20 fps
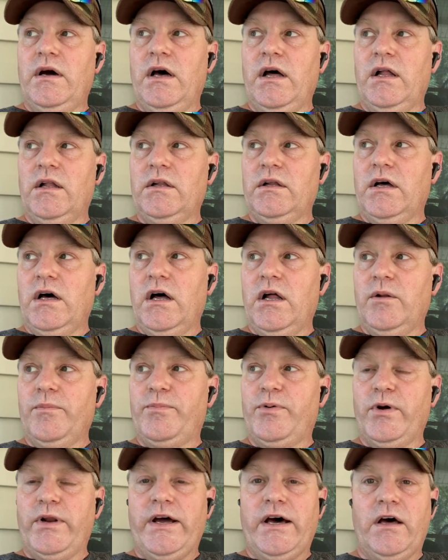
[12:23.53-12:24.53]
I'll, I'll
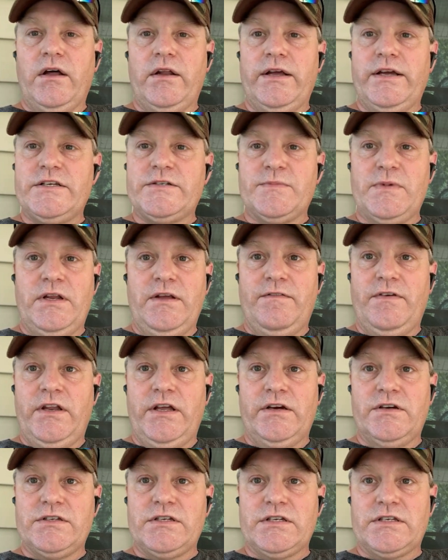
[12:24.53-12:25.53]
put out as many
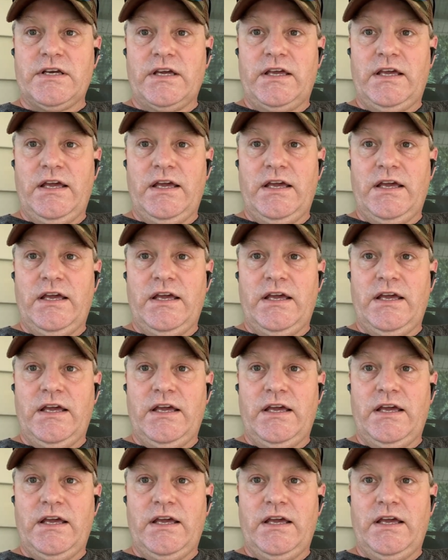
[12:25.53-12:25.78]
videos as I